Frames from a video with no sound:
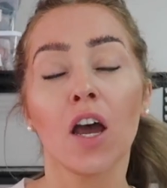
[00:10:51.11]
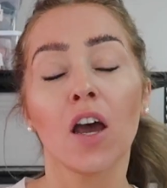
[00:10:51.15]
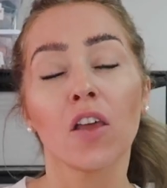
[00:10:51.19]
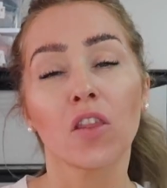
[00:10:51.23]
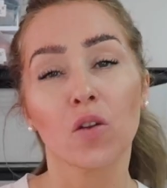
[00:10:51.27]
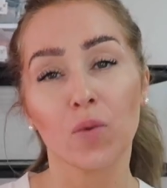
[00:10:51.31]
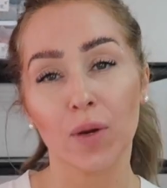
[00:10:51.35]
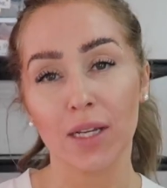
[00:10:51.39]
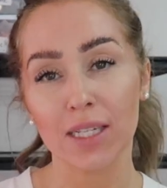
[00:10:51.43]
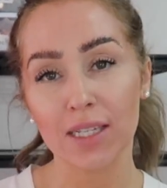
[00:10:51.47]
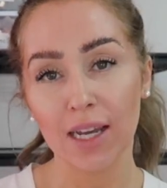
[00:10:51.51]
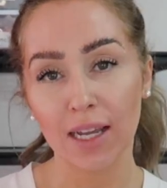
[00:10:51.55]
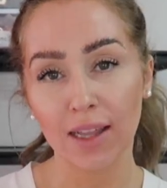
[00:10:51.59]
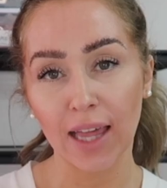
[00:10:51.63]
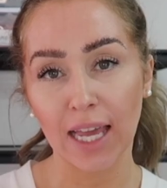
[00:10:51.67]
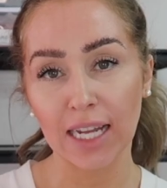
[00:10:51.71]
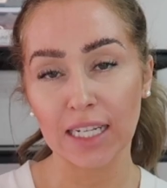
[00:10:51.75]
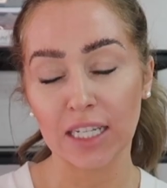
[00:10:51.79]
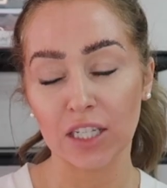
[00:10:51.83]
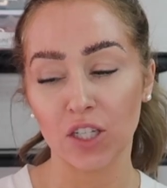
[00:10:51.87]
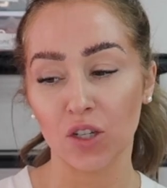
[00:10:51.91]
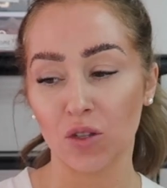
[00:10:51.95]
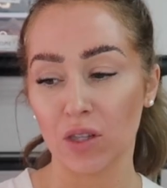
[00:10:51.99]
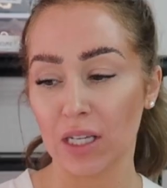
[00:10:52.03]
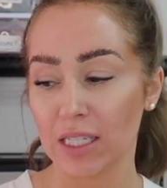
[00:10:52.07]
The reason I like
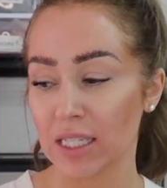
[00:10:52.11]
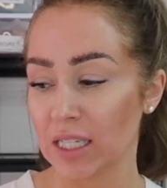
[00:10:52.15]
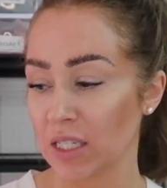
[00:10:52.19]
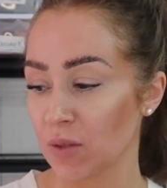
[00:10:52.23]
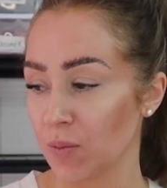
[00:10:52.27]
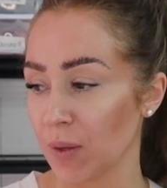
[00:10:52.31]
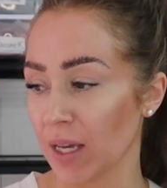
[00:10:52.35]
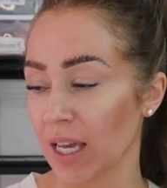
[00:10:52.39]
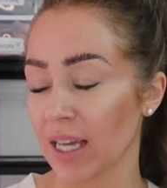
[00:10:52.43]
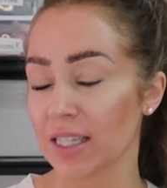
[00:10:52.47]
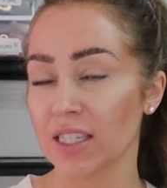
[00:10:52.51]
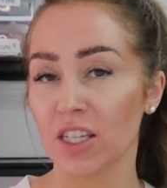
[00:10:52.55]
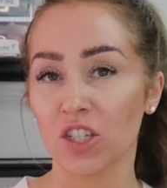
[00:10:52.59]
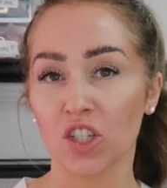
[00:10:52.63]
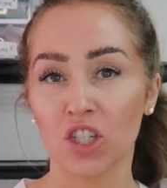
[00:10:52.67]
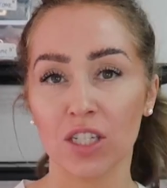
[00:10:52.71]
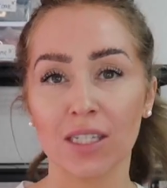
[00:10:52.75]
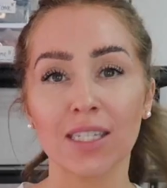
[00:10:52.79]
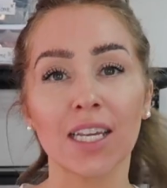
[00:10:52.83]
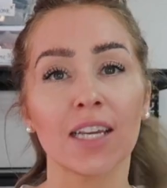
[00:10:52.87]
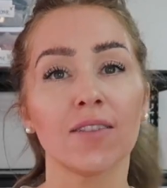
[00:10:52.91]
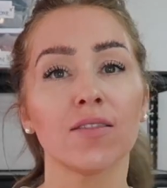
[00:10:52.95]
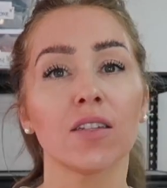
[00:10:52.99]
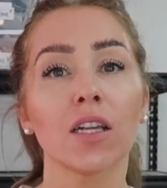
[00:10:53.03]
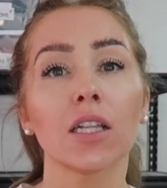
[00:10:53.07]
to do this is because it
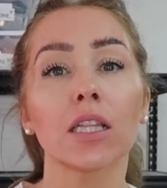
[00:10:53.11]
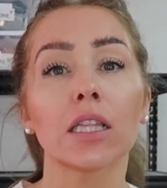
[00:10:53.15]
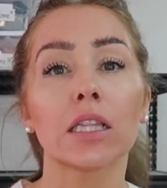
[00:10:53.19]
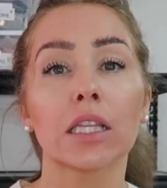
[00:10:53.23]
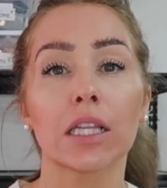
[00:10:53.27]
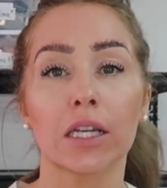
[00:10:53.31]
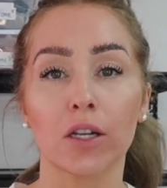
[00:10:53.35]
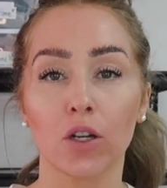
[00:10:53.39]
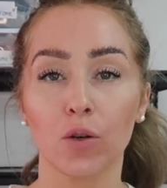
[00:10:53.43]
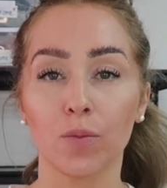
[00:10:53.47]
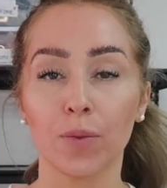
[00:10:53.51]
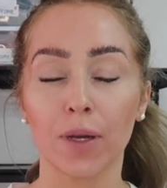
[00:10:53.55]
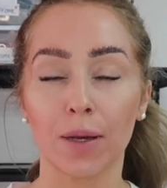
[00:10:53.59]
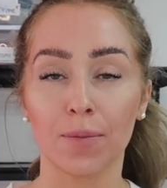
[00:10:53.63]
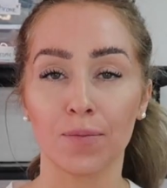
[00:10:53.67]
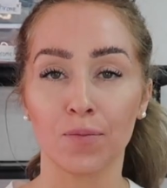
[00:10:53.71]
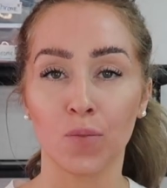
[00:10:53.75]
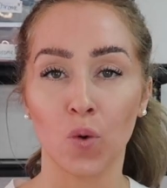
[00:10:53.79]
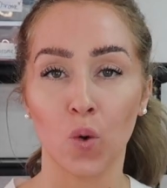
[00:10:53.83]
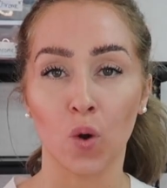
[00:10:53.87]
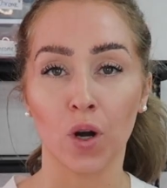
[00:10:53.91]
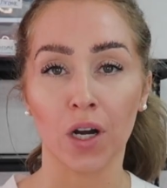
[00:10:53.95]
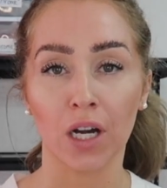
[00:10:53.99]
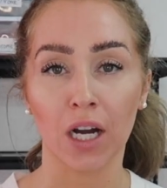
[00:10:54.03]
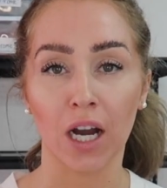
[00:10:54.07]
just gives a little bit
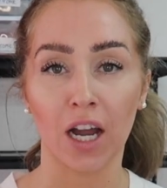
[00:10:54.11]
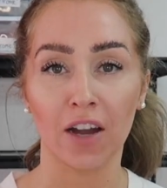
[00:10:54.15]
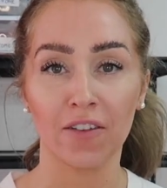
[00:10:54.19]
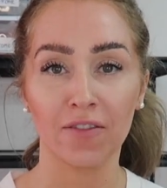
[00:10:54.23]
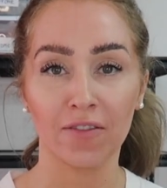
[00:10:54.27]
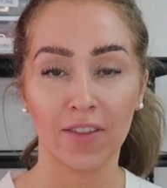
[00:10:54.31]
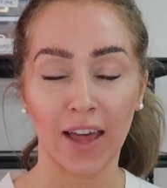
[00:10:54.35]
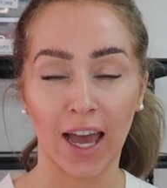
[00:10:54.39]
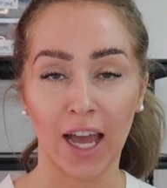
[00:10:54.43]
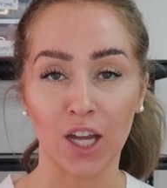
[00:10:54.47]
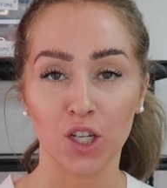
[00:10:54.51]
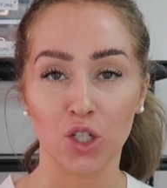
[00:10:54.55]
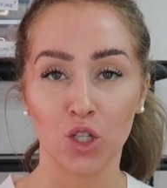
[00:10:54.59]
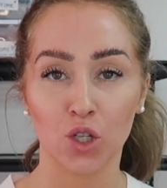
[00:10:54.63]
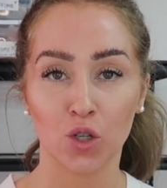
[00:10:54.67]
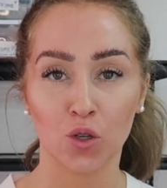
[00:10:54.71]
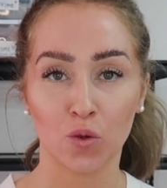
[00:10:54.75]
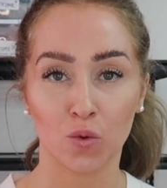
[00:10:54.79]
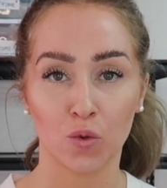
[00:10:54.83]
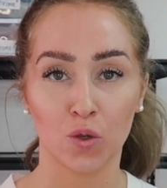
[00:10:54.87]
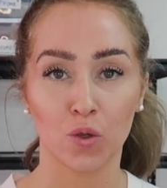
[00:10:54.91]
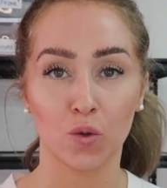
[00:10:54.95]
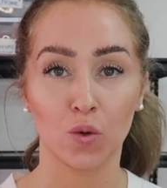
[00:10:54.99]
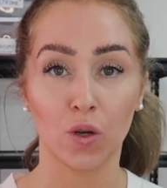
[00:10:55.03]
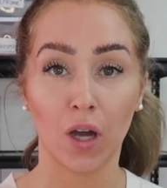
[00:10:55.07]
more of that
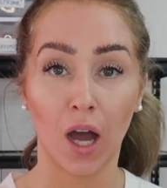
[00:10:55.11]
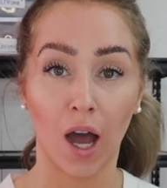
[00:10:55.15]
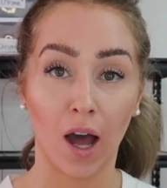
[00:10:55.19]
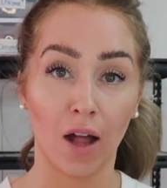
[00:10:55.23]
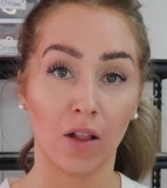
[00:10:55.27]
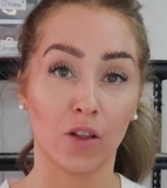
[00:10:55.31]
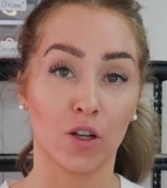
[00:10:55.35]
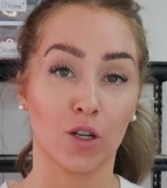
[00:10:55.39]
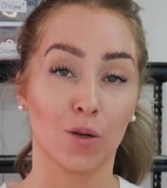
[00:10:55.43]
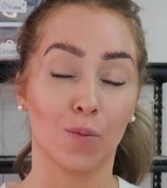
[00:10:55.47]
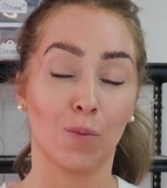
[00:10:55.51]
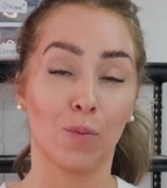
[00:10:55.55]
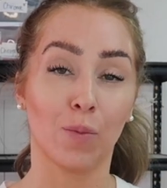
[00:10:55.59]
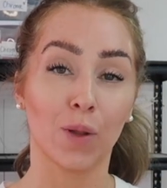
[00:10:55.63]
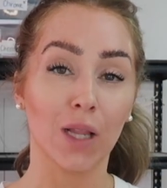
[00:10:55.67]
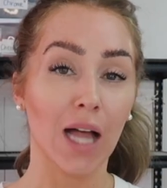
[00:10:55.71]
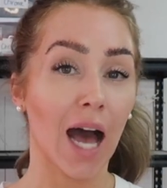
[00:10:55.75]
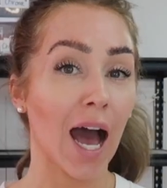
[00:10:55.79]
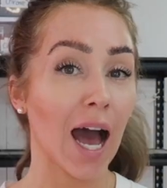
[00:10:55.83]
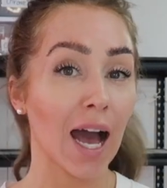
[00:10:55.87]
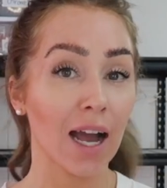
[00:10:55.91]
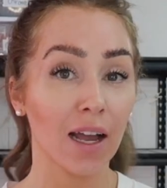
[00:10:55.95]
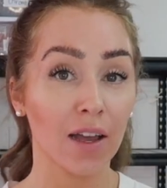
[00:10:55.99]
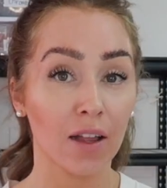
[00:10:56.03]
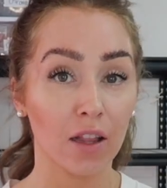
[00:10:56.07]
true color
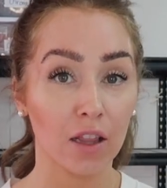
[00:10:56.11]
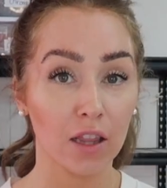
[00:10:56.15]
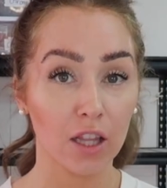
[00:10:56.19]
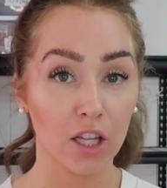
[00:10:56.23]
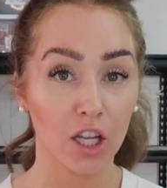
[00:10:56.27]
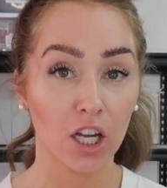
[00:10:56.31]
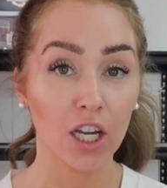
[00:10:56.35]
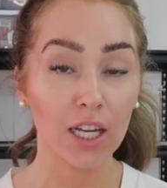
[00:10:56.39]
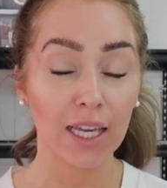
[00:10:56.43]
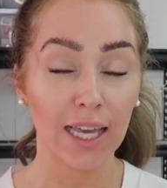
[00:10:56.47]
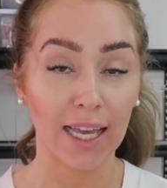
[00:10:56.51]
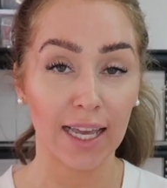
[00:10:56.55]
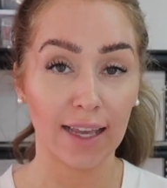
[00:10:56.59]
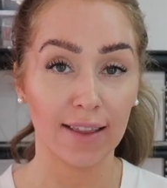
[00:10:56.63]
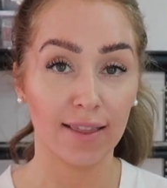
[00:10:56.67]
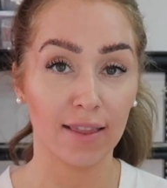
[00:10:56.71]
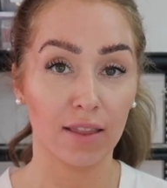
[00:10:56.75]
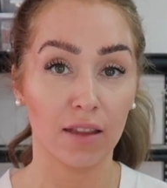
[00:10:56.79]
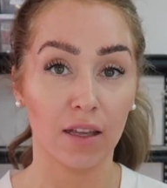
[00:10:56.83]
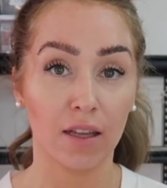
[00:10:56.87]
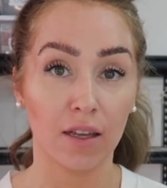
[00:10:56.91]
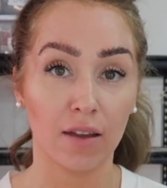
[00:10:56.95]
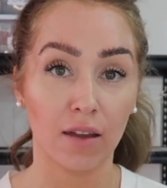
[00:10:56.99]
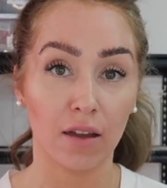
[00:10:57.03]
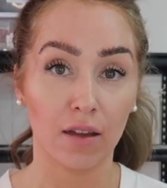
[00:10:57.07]
block look in
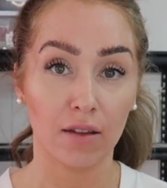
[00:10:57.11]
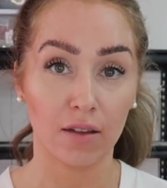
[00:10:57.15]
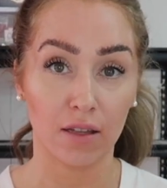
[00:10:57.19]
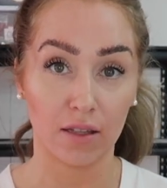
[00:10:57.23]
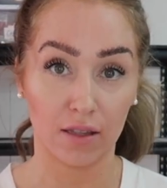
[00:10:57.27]
the